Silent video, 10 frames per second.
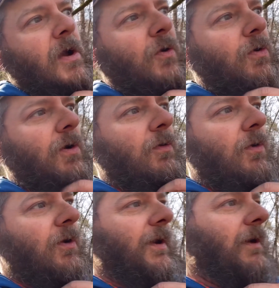crow
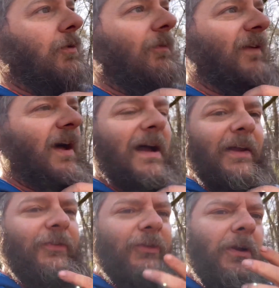or eagle
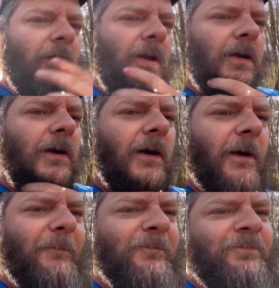flies.
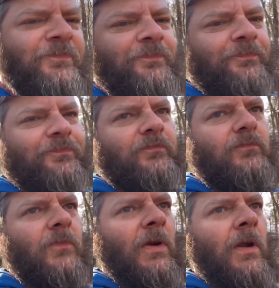
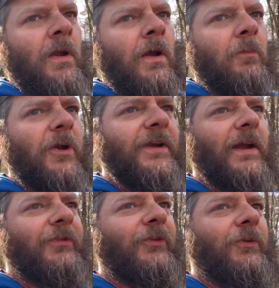But
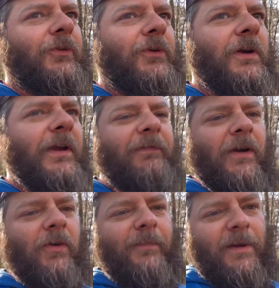yeah, so if
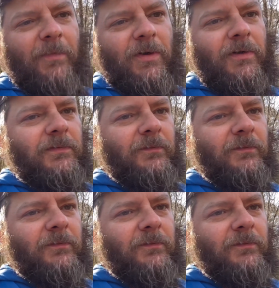I remember,